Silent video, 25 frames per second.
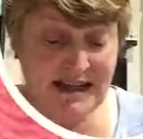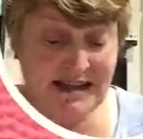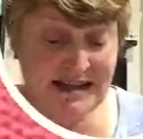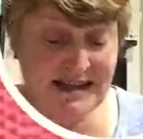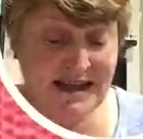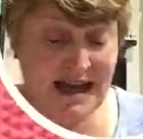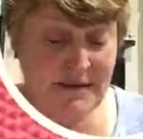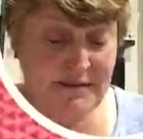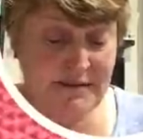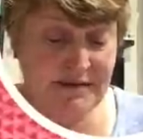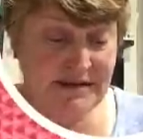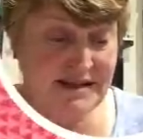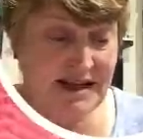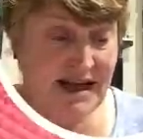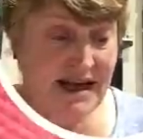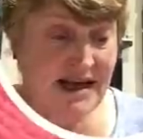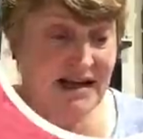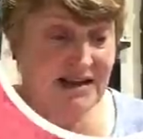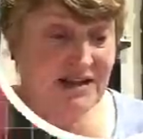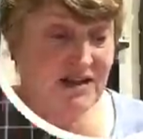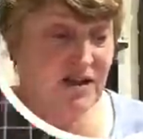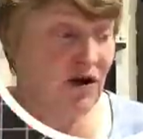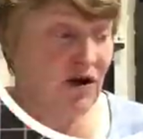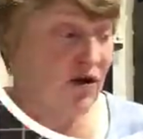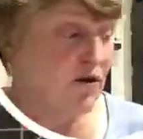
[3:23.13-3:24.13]
the same as
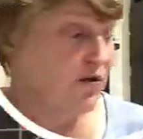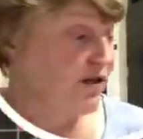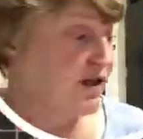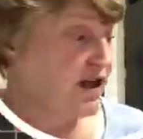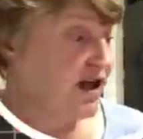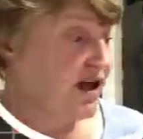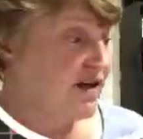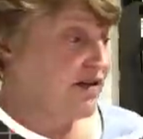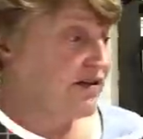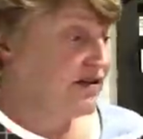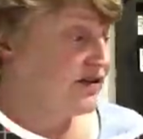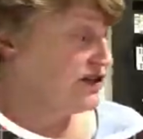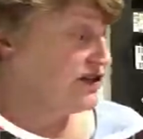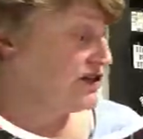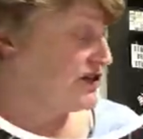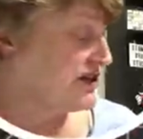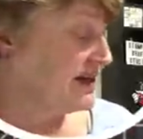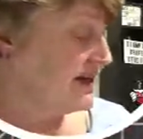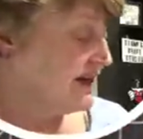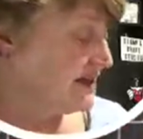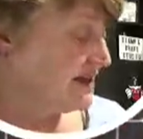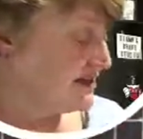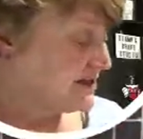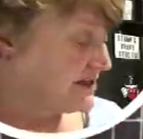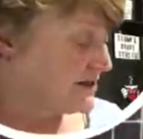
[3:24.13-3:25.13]
that on the other
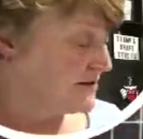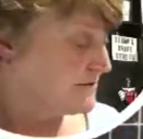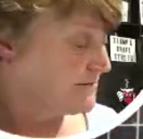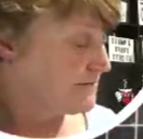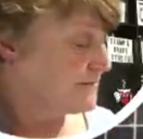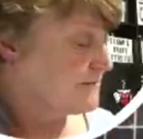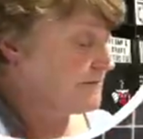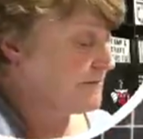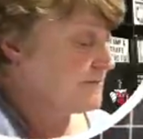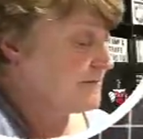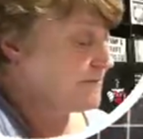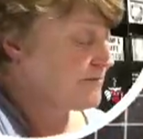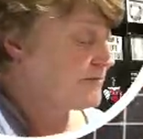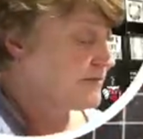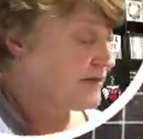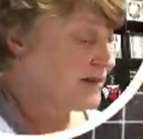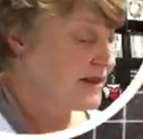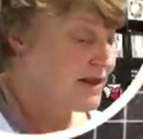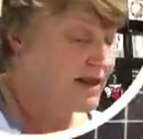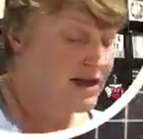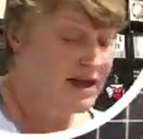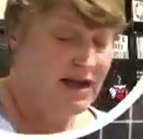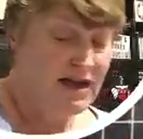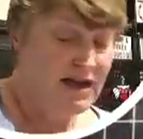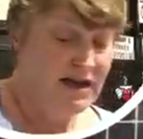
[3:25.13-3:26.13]
sheet.
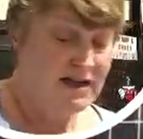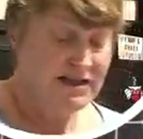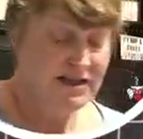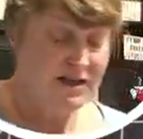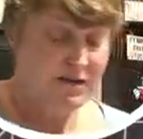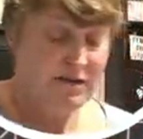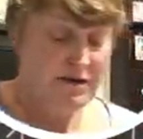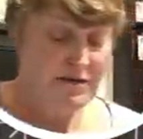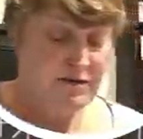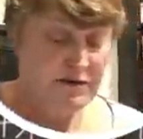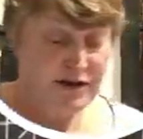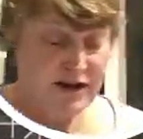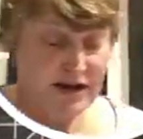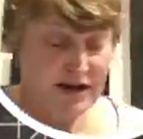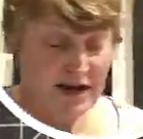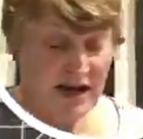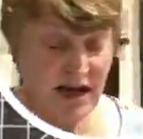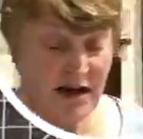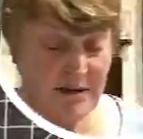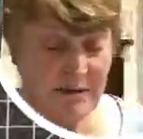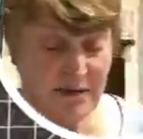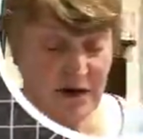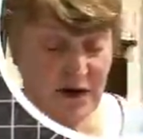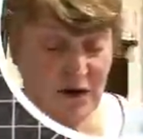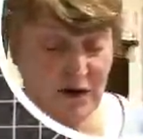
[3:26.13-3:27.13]
So I'm going to
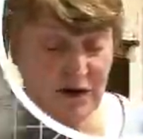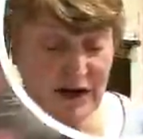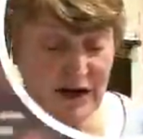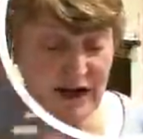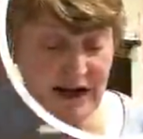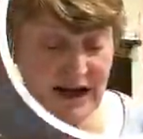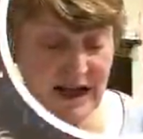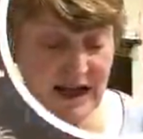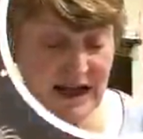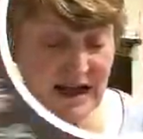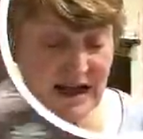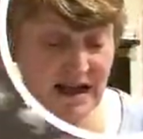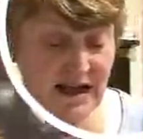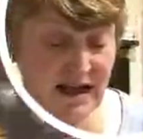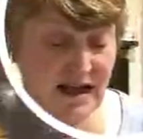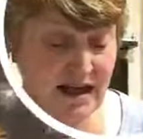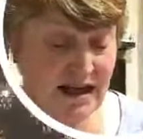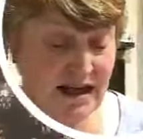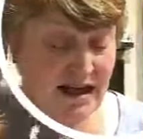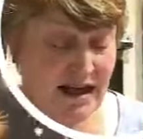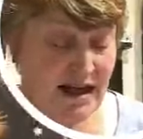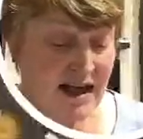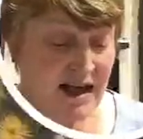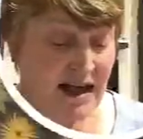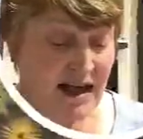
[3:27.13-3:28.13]
come along here
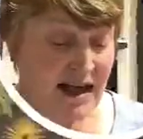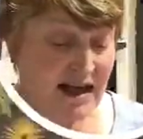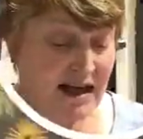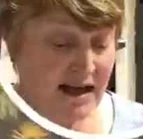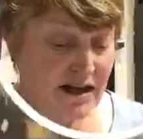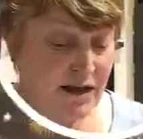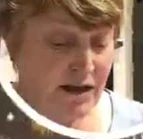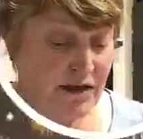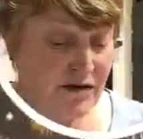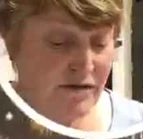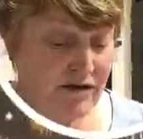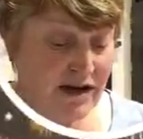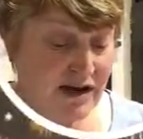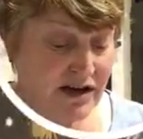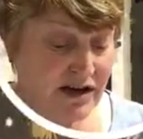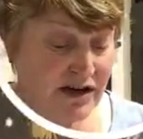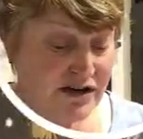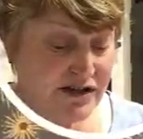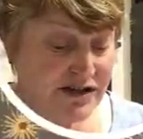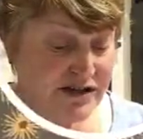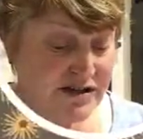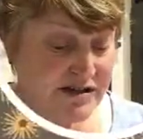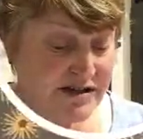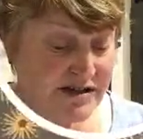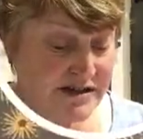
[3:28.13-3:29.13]
at 3
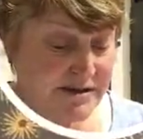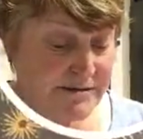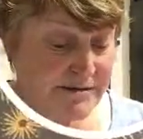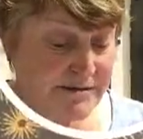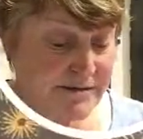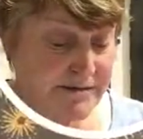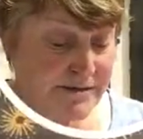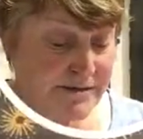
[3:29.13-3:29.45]
inches.